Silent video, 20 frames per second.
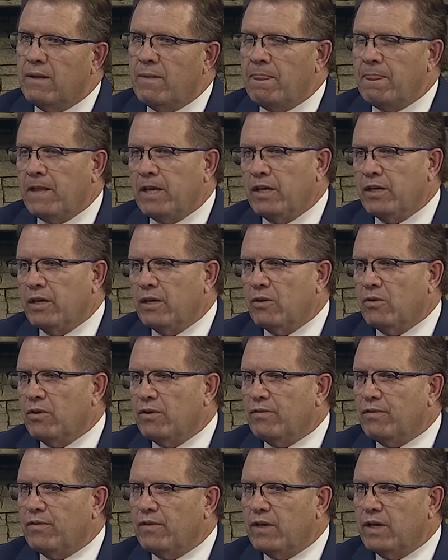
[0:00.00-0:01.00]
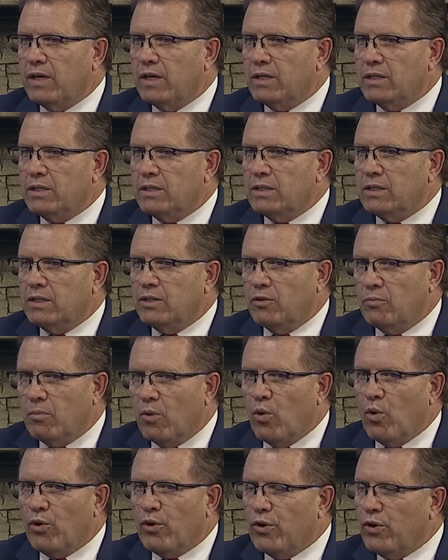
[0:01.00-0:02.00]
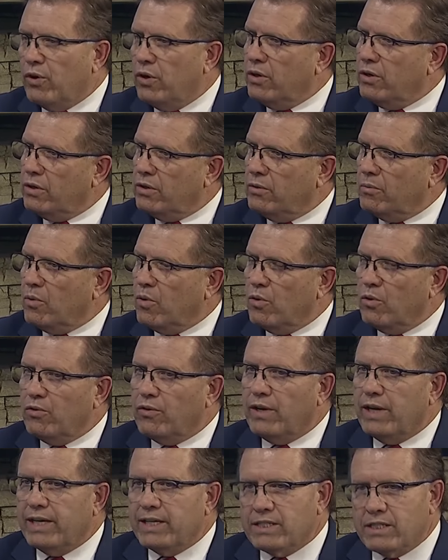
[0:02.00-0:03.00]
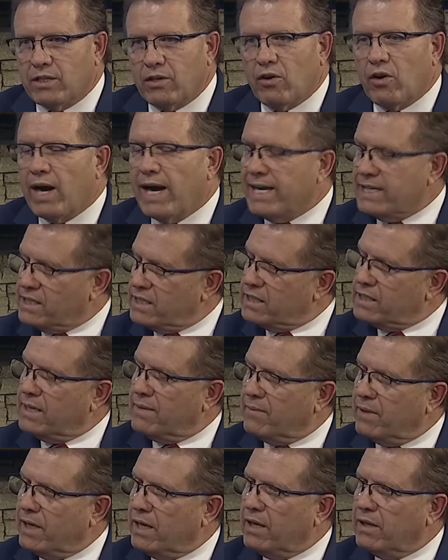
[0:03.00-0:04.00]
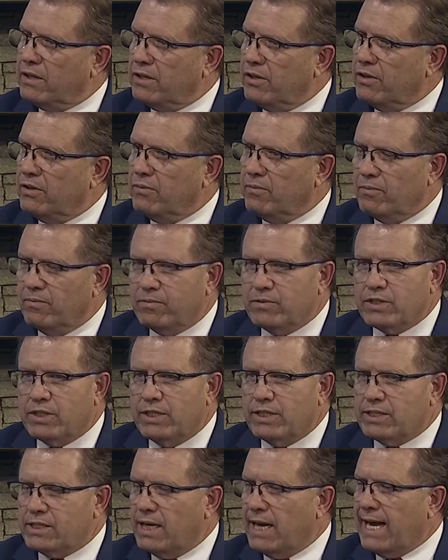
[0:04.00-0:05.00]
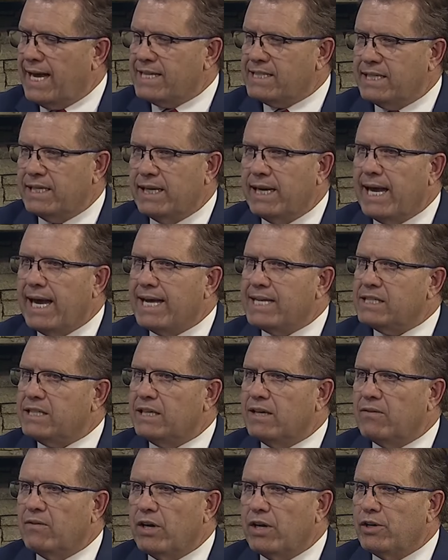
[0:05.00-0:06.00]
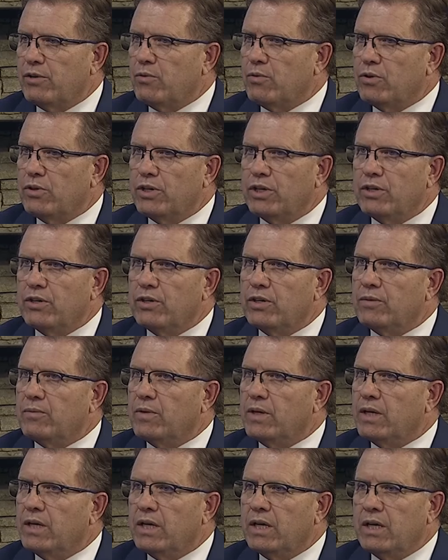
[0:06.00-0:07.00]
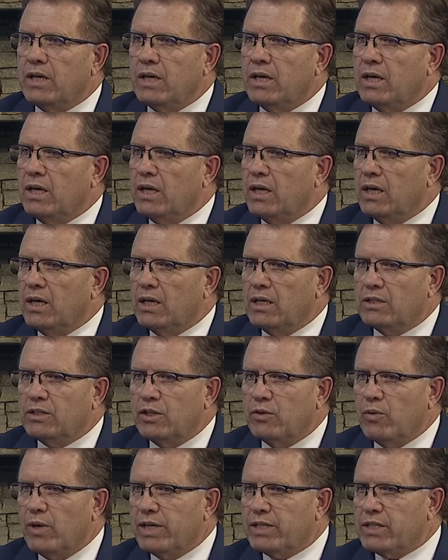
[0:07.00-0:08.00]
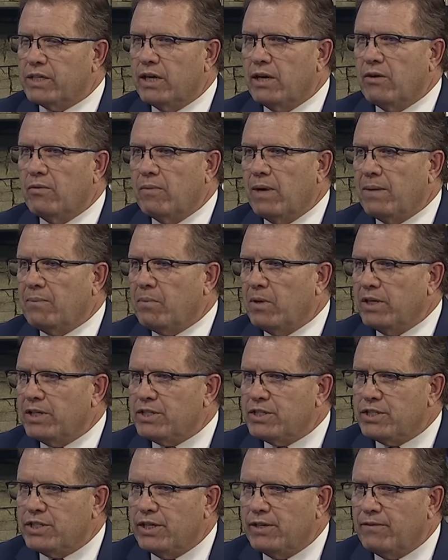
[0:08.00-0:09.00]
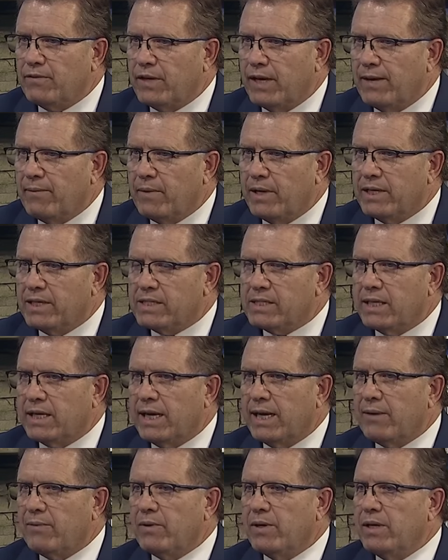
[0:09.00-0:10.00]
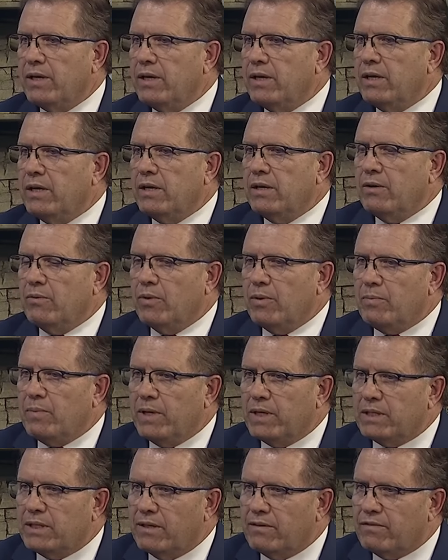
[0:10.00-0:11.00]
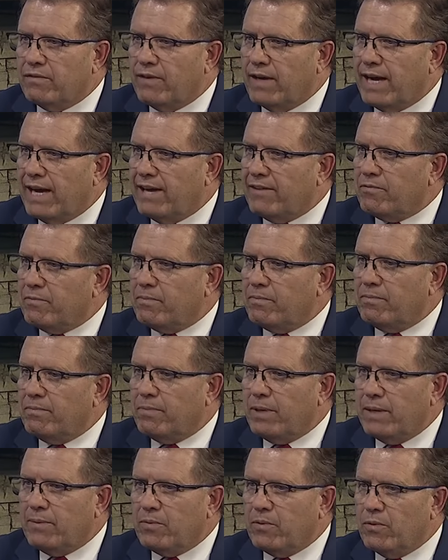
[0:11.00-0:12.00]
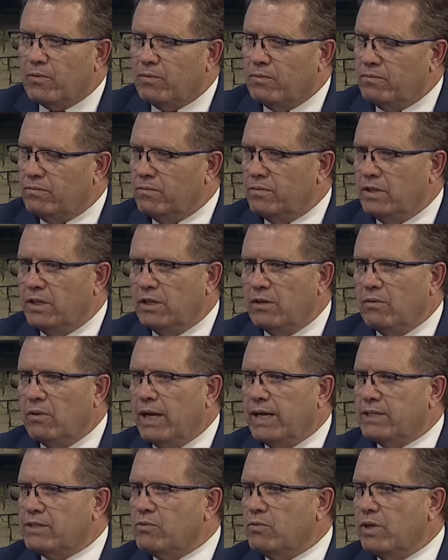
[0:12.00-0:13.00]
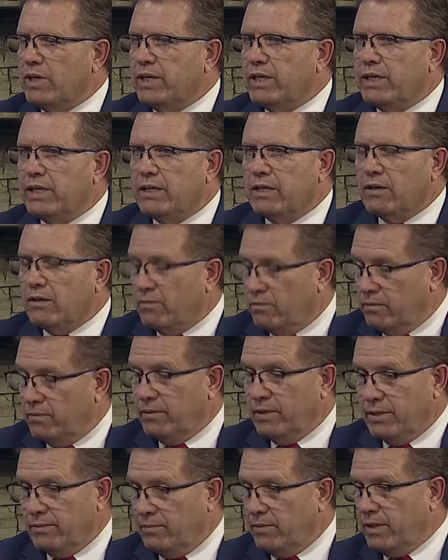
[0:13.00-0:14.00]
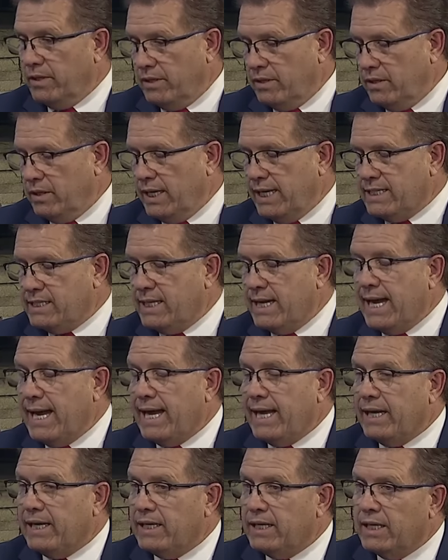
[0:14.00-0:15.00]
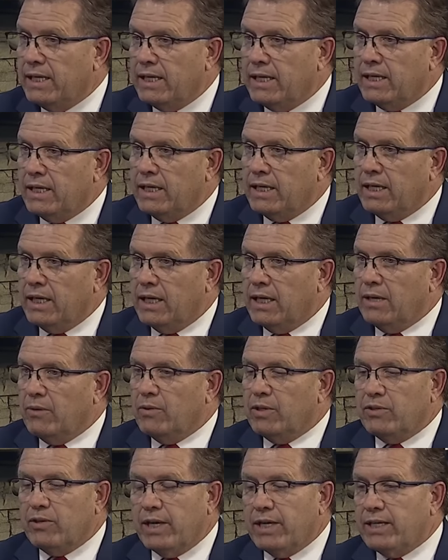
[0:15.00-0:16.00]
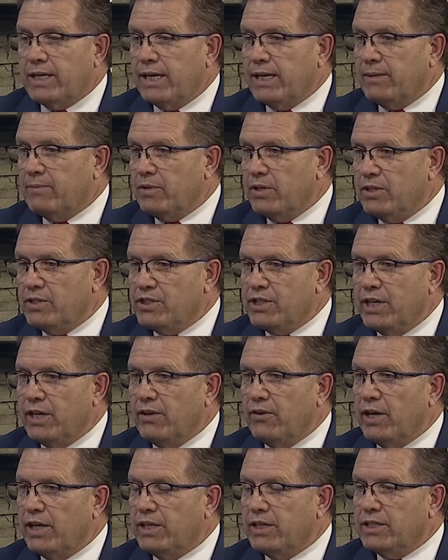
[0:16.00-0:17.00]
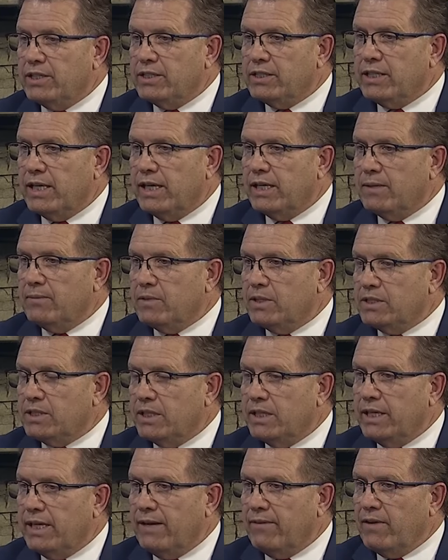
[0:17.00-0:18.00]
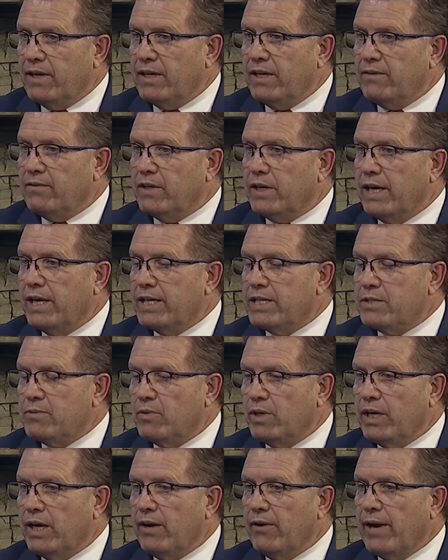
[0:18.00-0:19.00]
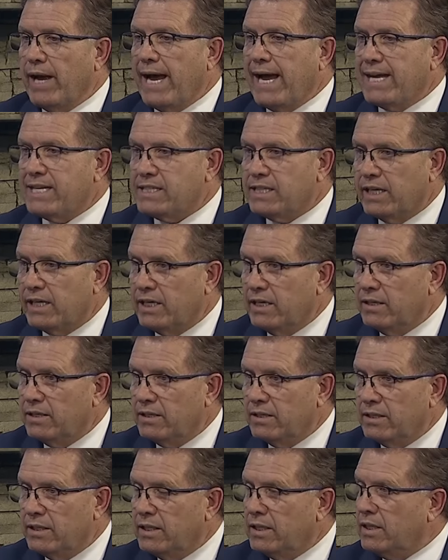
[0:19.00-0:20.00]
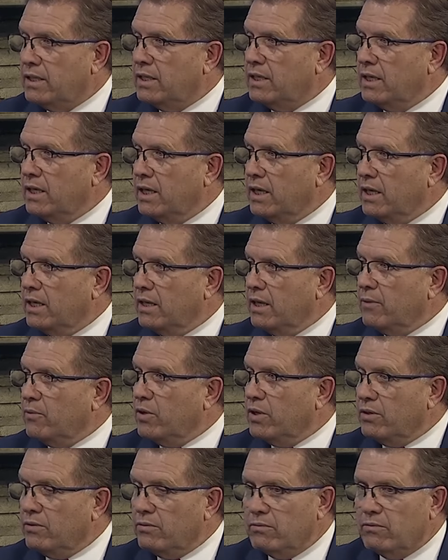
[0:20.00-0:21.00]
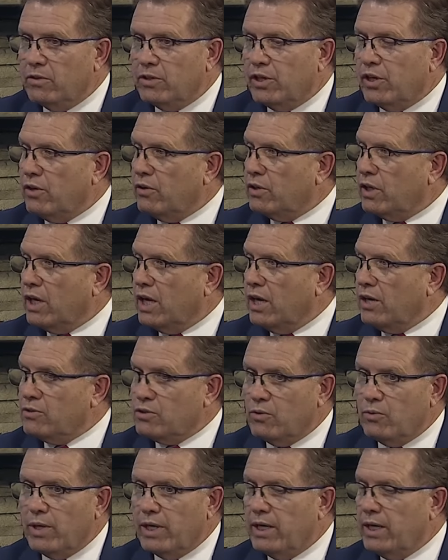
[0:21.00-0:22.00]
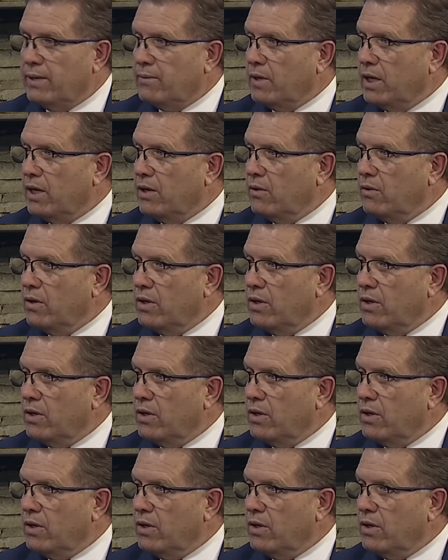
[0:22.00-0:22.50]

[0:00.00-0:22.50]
you know, if the border thing is a crisis. I mean, you can slice it, dice it, however you want to do it, but 2 weeks ago, my police chief came in and said, hey, we picked up five people, you know, last night, and we tried to take them to the jail. They couldn't take them because they didn't have identification. We called ICE. They wouldn't return calls, so we had to let them go.